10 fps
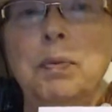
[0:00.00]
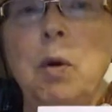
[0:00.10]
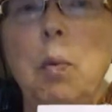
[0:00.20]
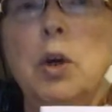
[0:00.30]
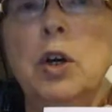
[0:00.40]

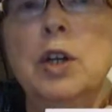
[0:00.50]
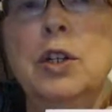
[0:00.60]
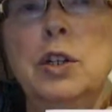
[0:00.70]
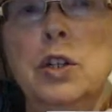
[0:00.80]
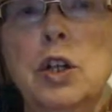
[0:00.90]
what we're going
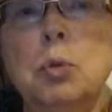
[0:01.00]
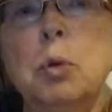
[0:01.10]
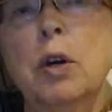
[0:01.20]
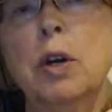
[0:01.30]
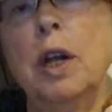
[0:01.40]
to do is
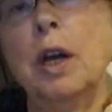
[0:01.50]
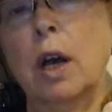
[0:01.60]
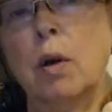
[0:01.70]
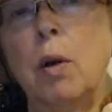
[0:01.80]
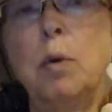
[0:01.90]
we're going to
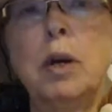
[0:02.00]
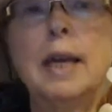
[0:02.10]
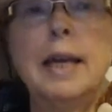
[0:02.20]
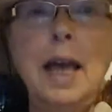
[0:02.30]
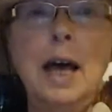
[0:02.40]
go and we're going
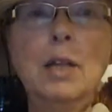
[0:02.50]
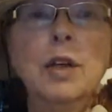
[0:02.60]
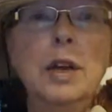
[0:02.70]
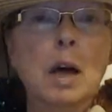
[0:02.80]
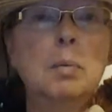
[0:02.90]
to count
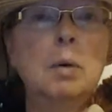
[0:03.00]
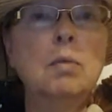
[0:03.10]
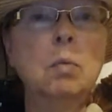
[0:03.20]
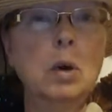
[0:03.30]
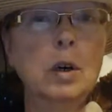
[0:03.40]
the number
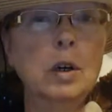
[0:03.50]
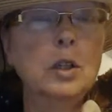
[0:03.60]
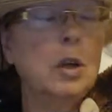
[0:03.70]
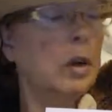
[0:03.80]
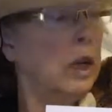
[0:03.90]
of
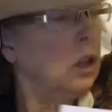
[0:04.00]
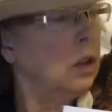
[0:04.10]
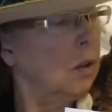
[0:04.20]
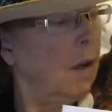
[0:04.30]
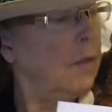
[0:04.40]
words on
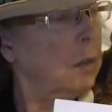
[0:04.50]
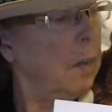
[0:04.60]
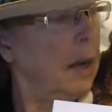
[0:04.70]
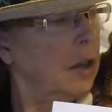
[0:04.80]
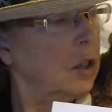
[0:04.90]
each of these
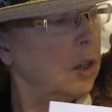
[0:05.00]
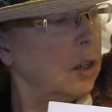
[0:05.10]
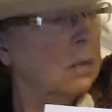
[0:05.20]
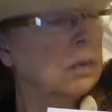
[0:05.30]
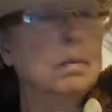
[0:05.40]

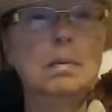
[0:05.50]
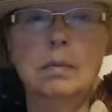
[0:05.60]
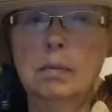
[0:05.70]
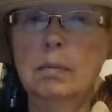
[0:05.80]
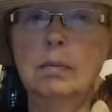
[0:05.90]
pages.
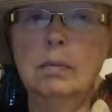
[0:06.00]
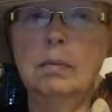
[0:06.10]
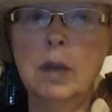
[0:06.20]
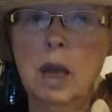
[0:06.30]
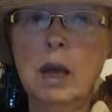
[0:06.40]

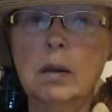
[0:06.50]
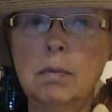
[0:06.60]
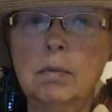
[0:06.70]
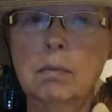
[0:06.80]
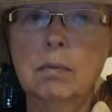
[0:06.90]
Yeah.
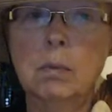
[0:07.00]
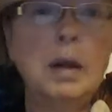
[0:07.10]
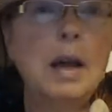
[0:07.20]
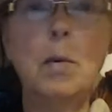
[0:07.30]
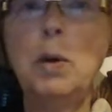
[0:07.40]

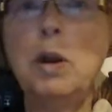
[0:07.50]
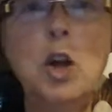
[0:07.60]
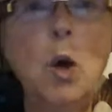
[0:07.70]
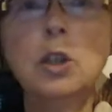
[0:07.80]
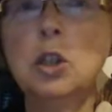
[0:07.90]
We've got, we
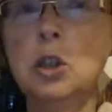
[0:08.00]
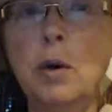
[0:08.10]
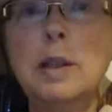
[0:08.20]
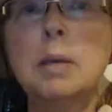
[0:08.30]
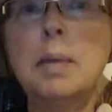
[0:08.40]
know what the
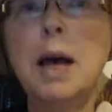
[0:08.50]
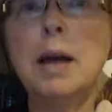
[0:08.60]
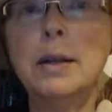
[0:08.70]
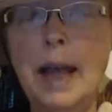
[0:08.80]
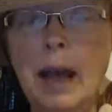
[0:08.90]
story's
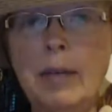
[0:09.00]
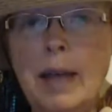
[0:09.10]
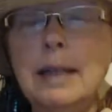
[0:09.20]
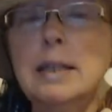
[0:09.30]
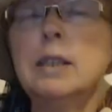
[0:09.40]
about now, and
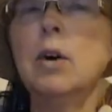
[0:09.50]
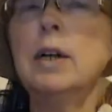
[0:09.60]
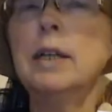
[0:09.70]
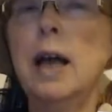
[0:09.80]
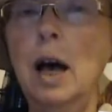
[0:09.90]
that is
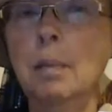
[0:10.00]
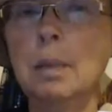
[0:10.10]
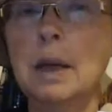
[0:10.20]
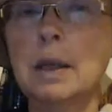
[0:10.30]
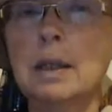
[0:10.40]
going to
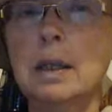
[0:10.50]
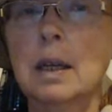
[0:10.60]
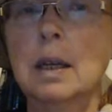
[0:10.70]
help us